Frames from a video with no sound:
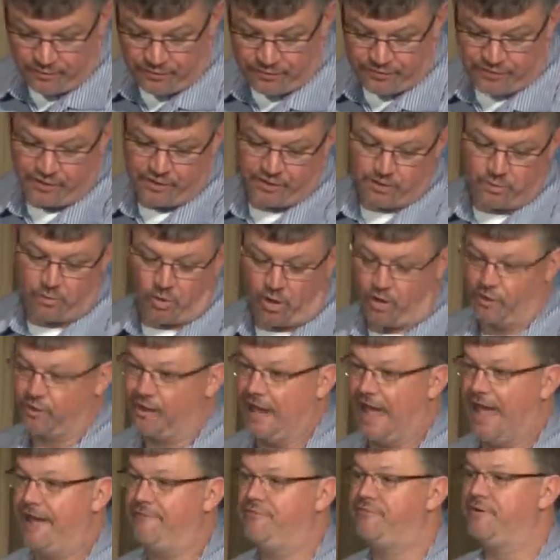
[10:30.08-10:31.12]
The other one,
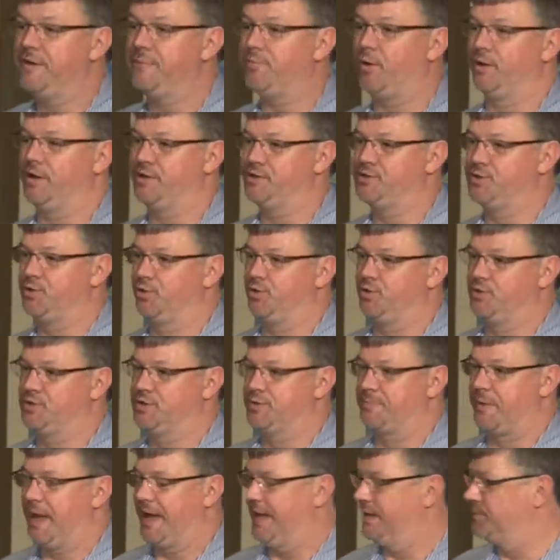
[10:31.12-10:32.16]
everybody talks
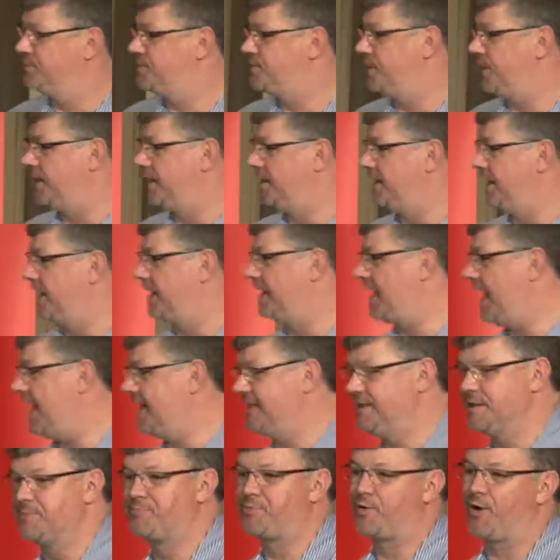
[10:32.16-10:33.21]
about, and
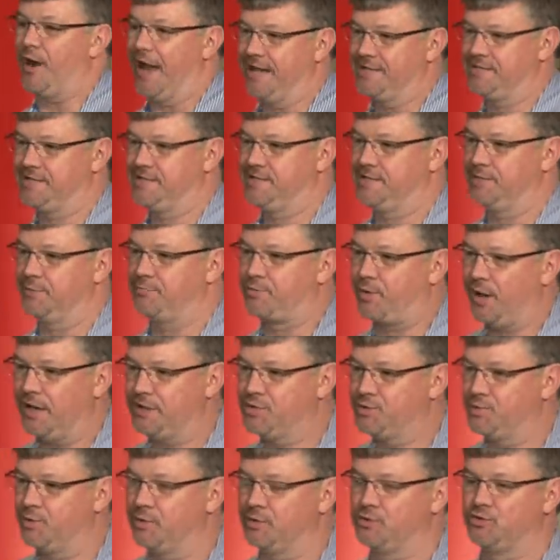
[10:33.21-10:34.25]
again, the press. The
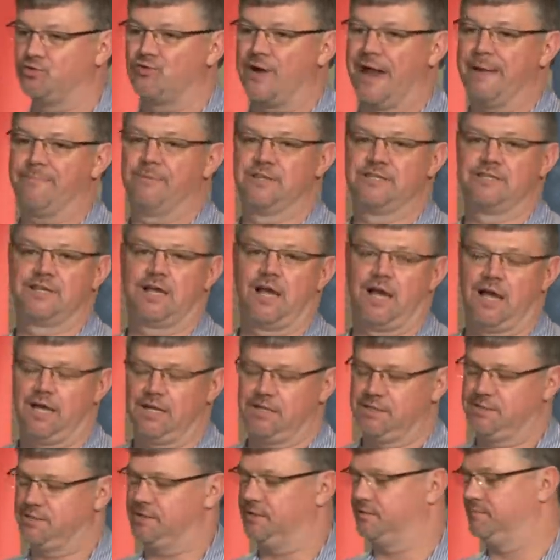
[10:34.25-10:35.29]
press will
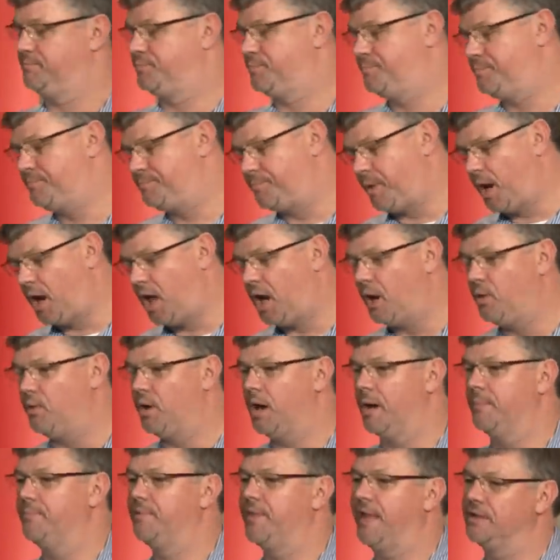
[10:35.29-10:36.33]
dramatize, they'll blow
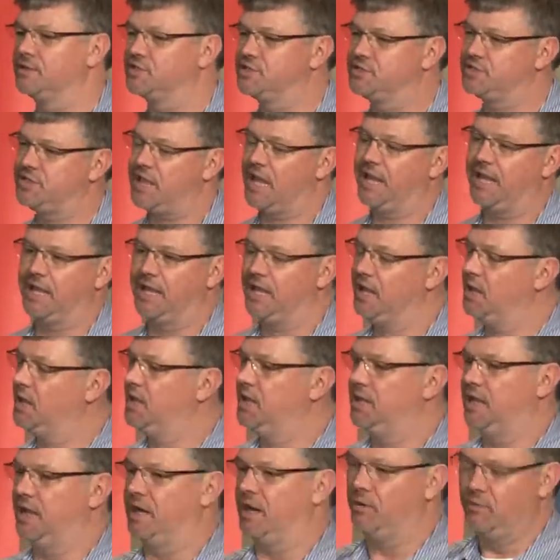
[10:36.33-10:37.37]
up, they'll say,
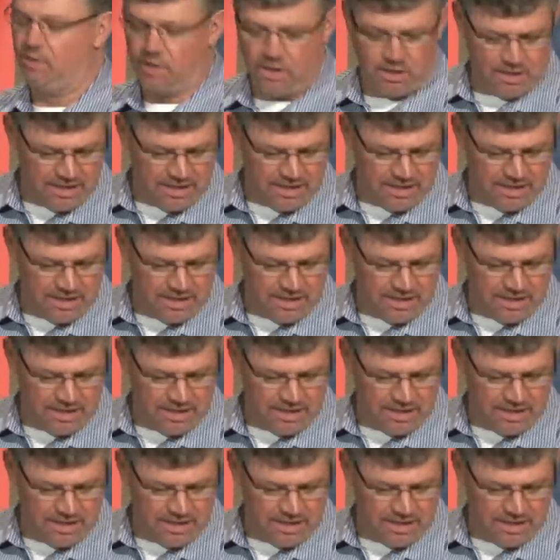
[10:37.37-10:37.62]
you know,